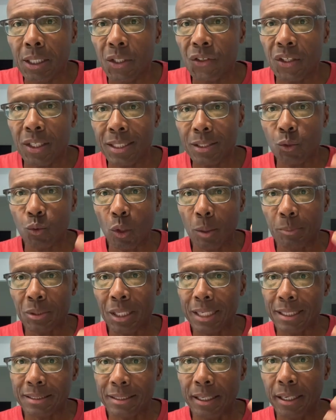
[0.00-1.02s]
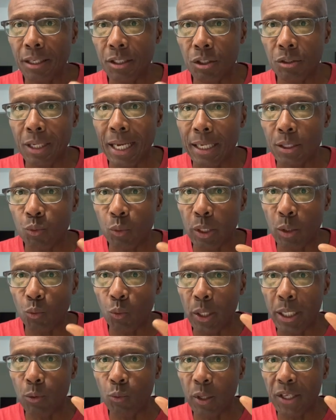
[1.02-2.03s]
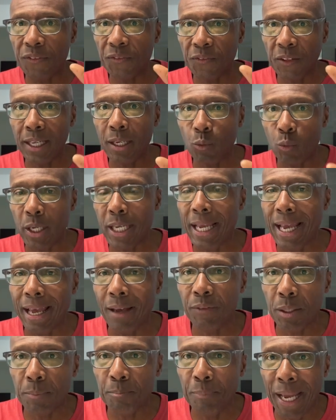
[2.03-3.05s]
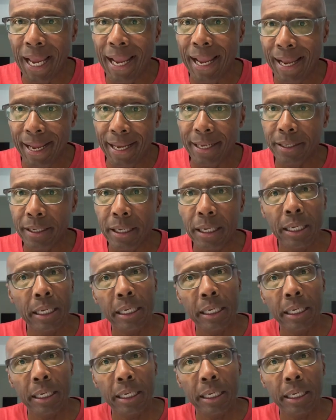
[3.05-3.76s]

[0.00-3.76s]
See, this is what I'm trying to tell you guys. We think we have it bad.